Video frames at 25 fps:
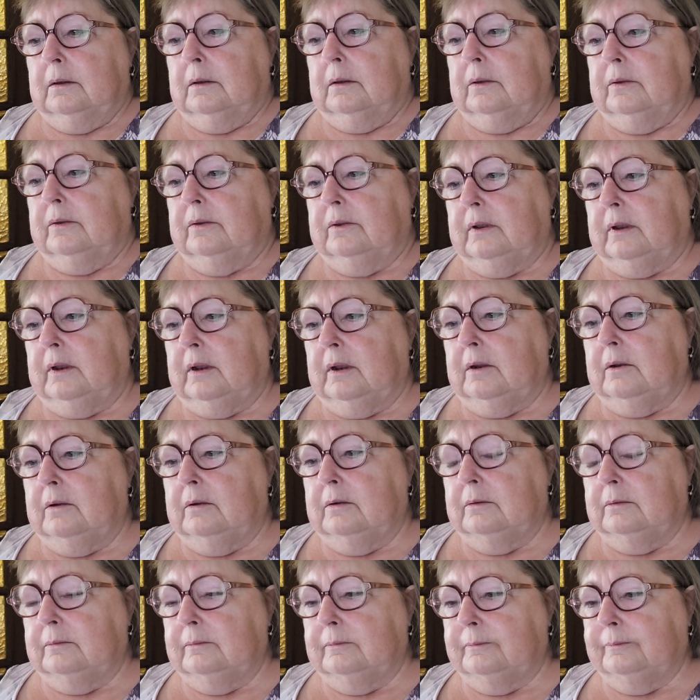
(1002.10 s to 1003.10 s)
So
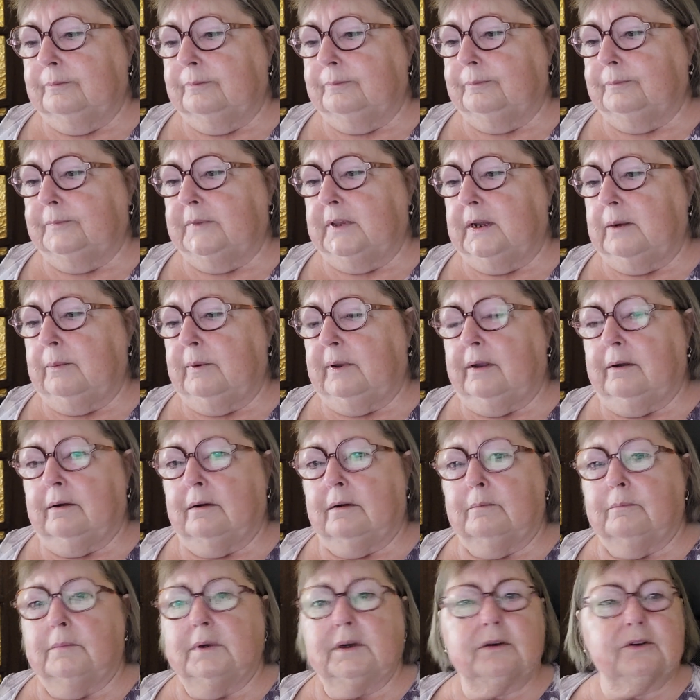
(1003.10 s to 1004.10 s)
there we
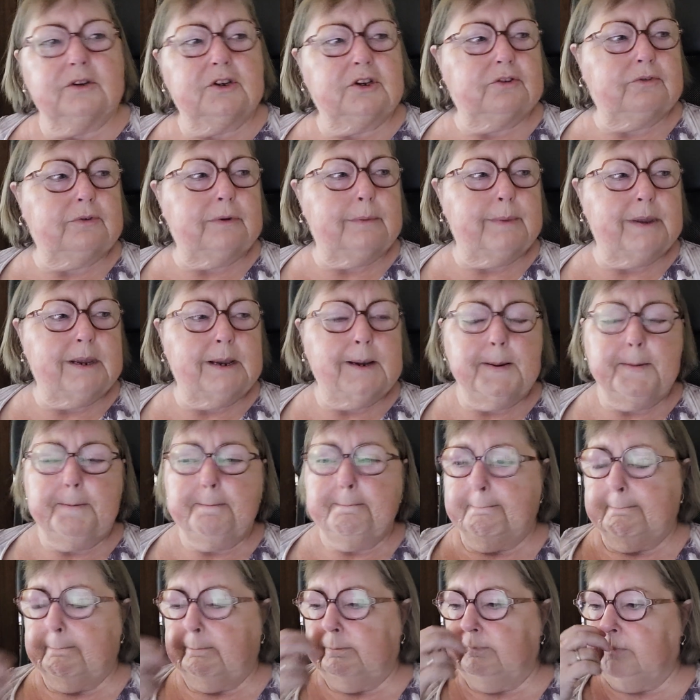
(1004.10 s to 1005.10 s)
are. Mark's
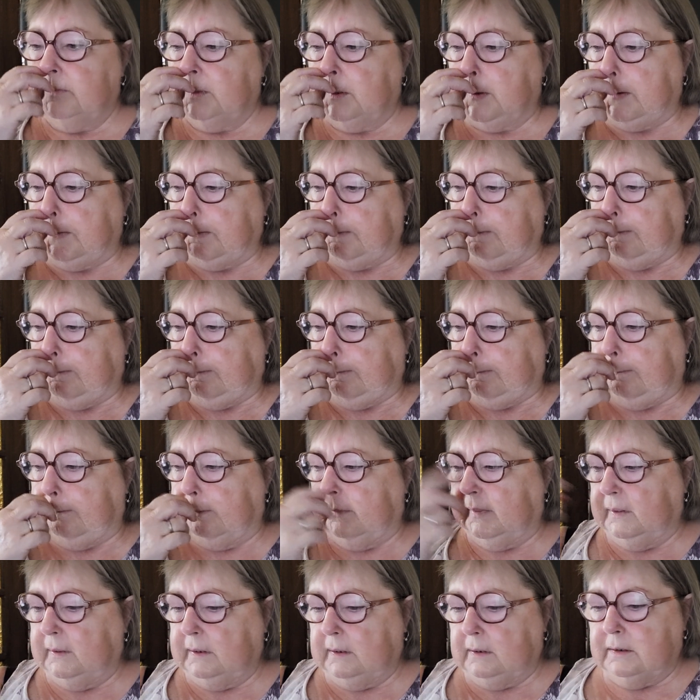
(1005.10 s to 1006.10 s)
trimming.
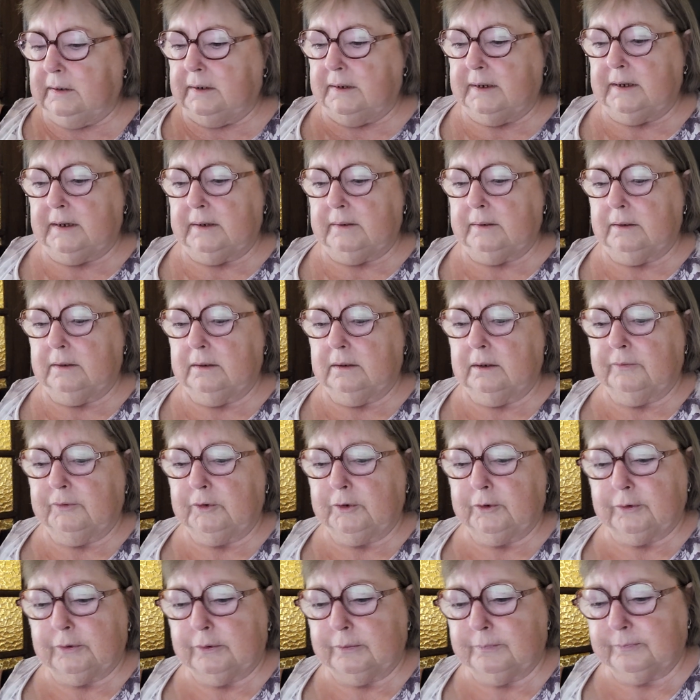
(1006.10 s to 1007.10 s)
I have
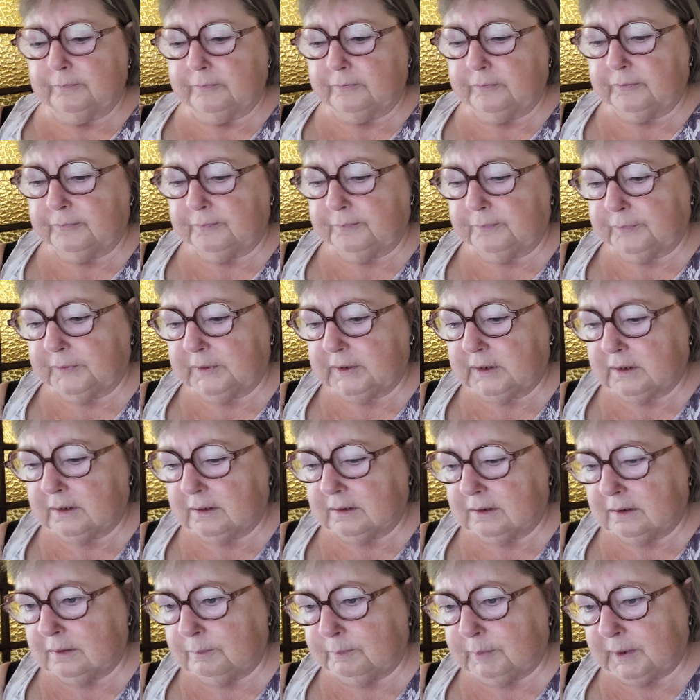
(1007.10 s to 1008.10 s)
got
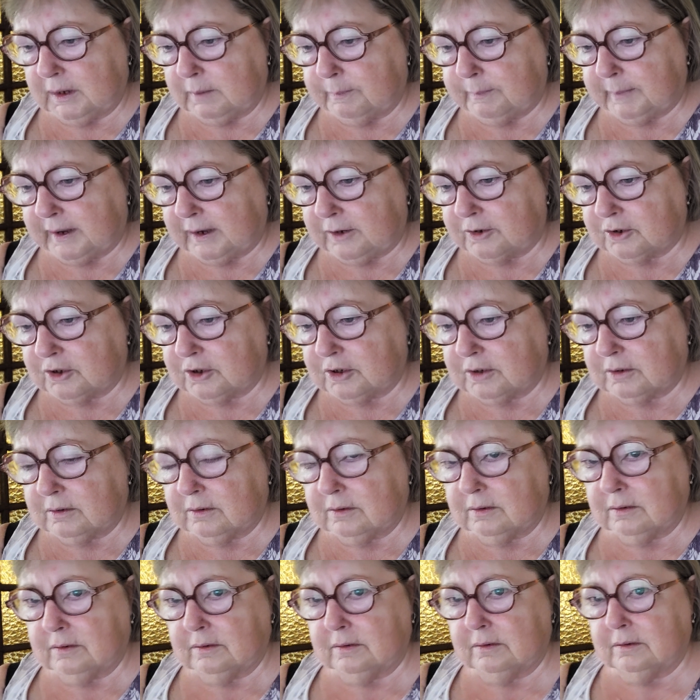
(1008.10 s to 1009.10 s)
a big batch
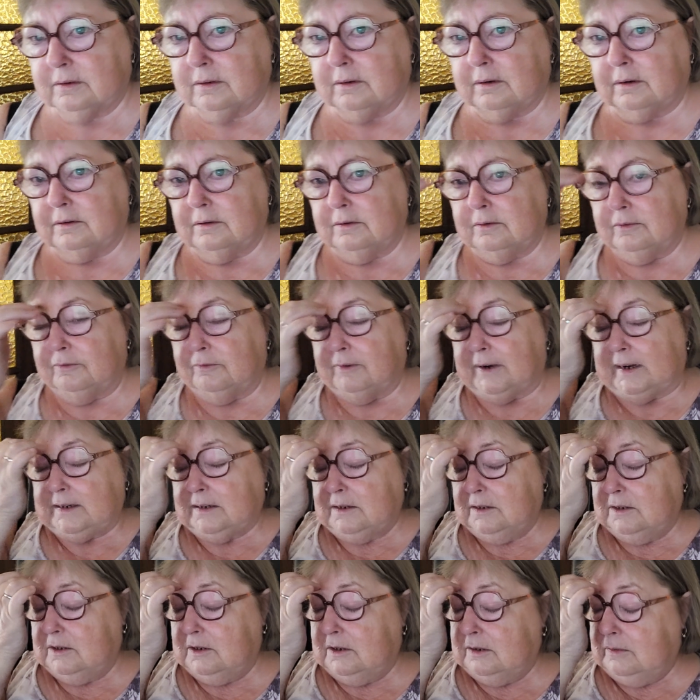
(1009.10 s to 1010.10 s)
of
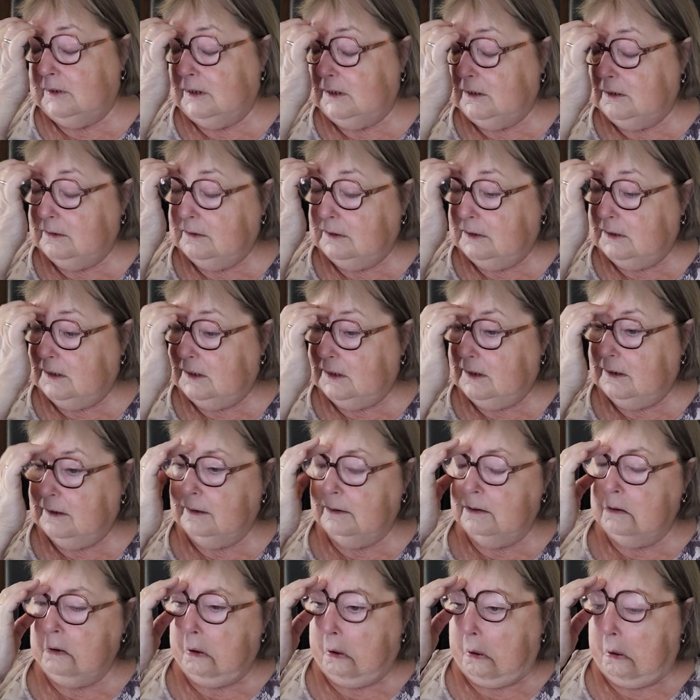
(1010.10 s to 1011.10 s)
ratatouille
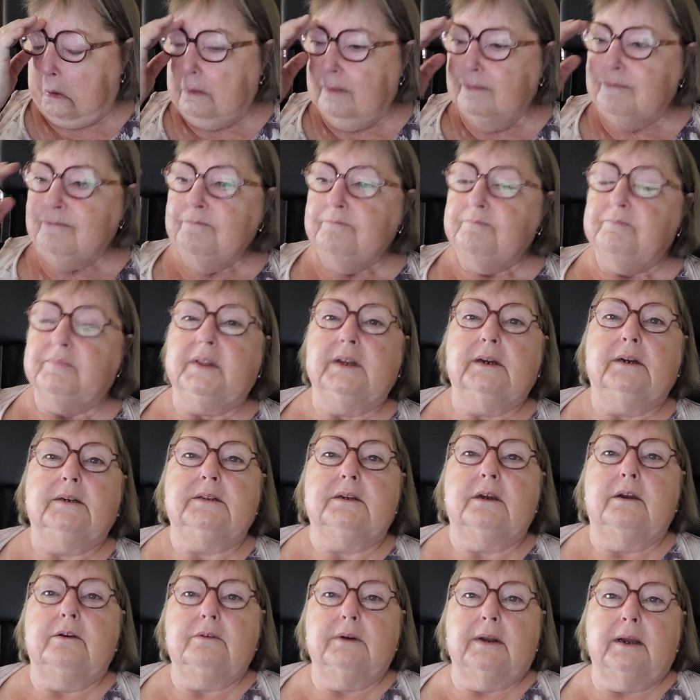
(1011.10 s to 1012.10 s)
cooking. I
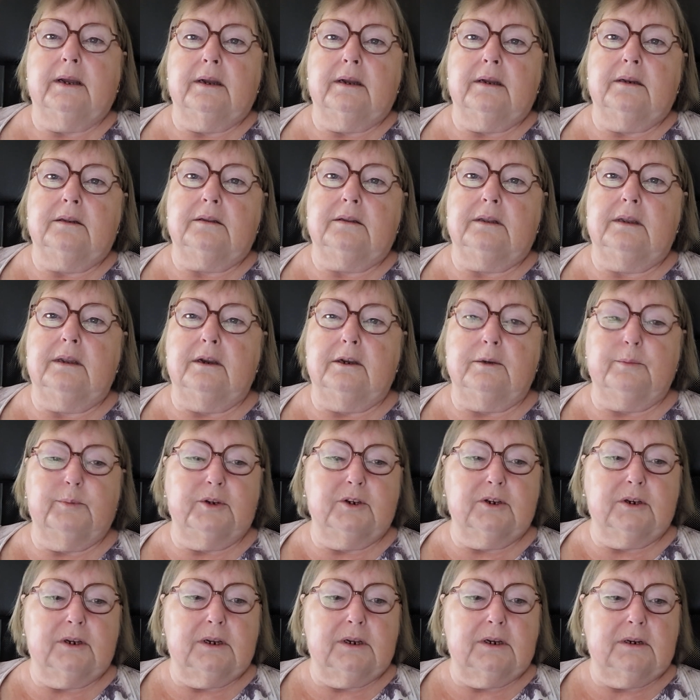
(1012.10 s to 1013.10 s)
don't add the
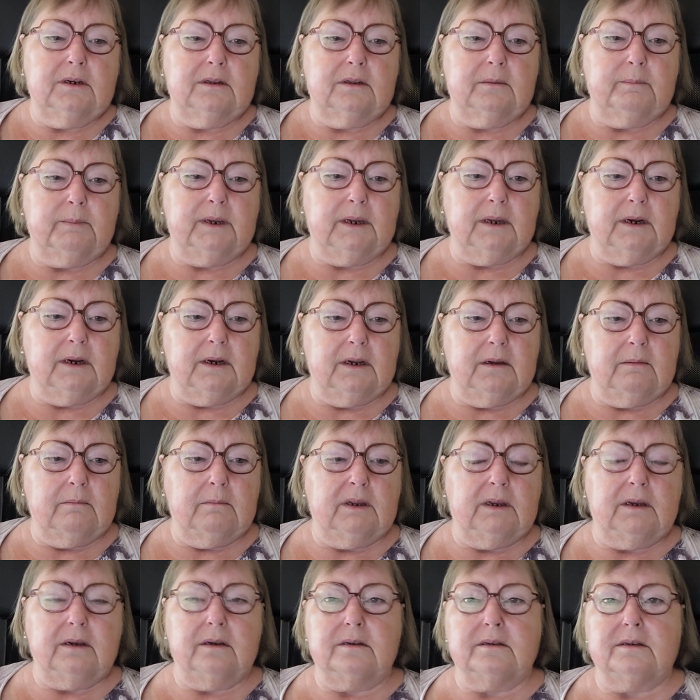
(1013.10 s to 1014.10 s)
aubergine at the beginning
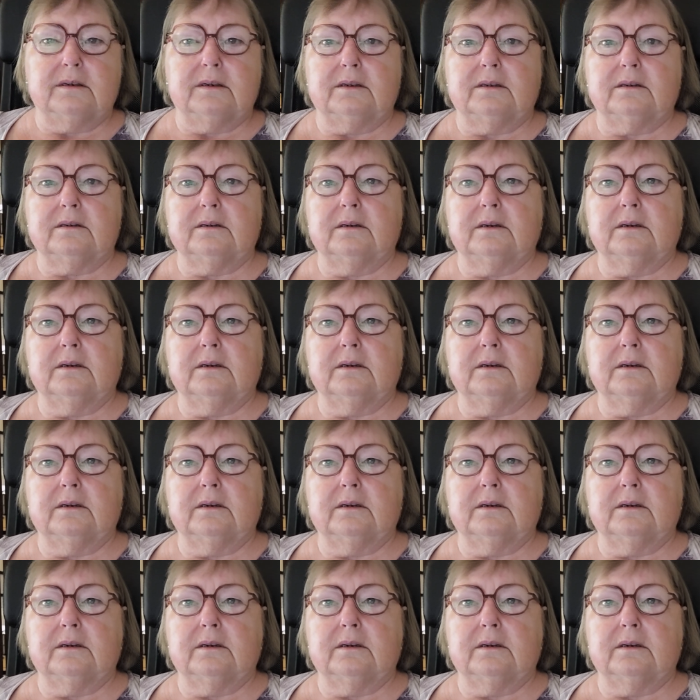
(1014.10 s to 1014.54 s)
because it